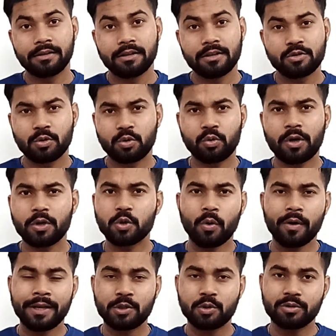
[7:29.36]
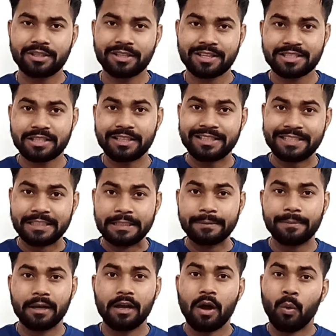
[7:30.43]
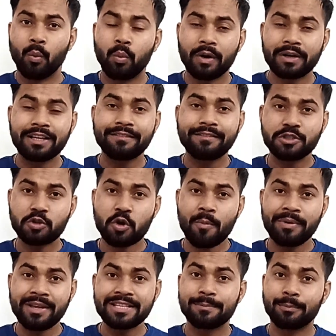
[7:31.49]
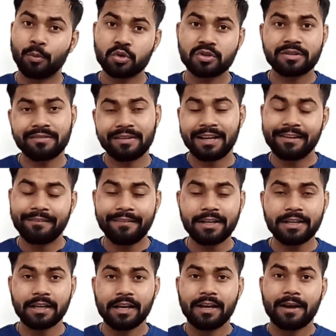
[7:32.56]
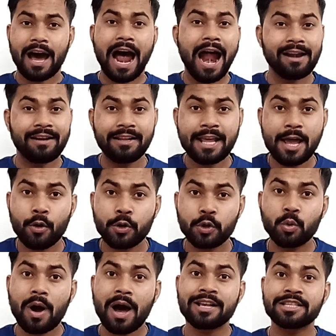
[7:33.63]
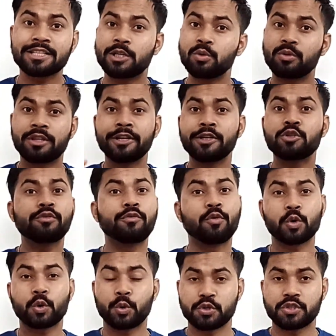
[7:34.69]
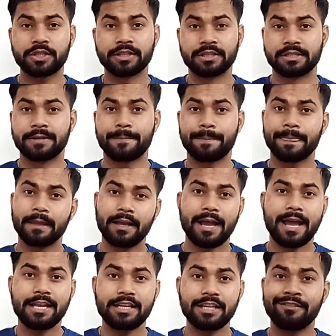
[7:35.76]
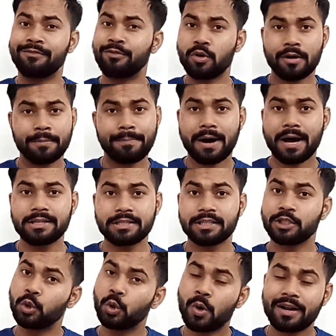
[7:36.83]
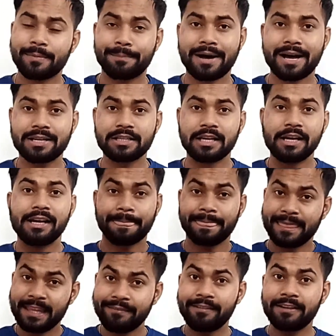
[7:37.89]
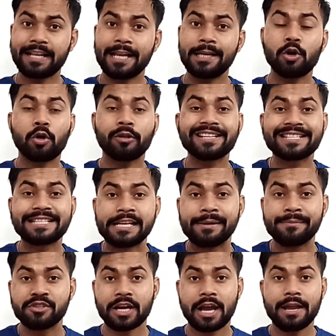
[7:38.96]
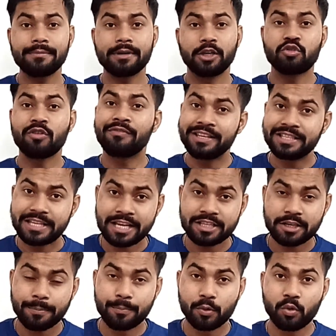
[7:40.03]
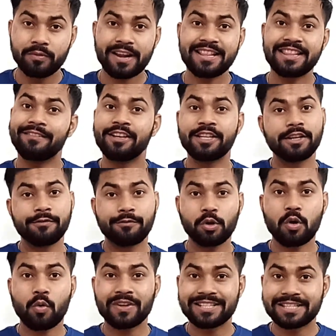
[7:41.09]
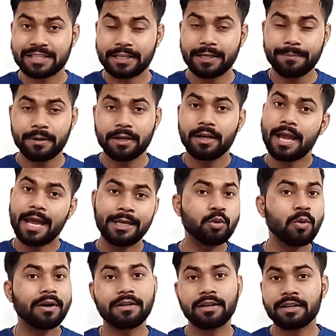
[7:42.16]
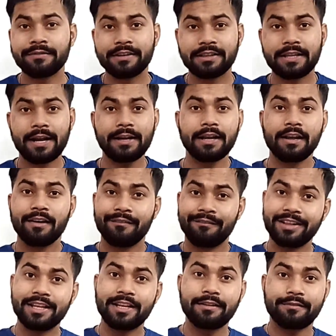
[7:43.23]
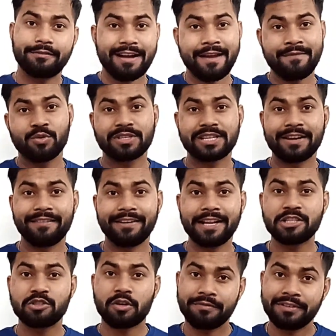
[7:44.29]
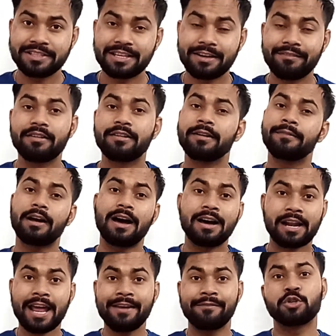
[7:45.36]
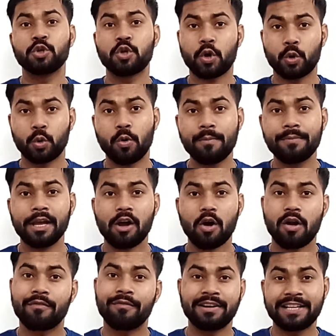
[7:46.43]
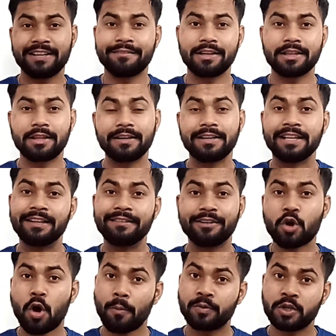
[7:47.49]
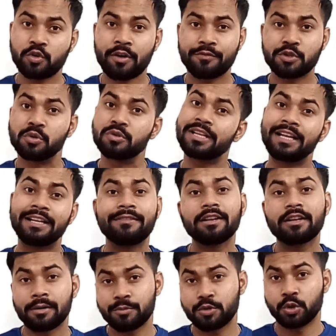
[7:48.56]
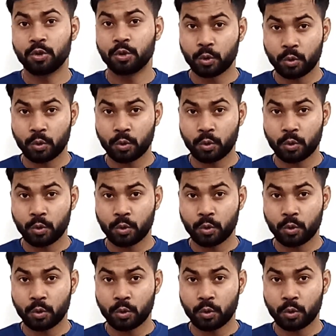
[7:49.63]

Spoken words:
So do not go into such a deep. Whatever job is most relevant, hardly they are going to ask you 3 to 4 questions, and if you are passed, you are passed. They will tell you on the same time your visa is approved, and they will give you one slip, and you are done with that. Within 5 to 7 days your visa will arrive to your home, or whatever the delivery option you have chosen, it will come to you.